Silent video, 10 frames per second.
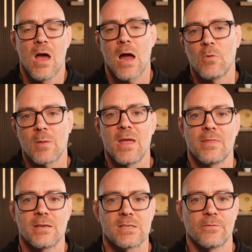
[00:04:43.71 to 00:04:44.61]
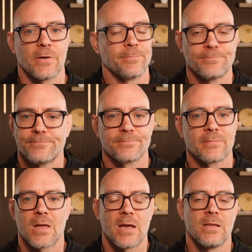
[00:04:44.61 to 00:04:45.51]
I want to make things different.
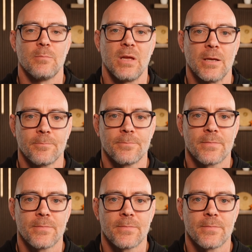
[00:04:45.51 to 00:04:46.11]
I didn't meet it.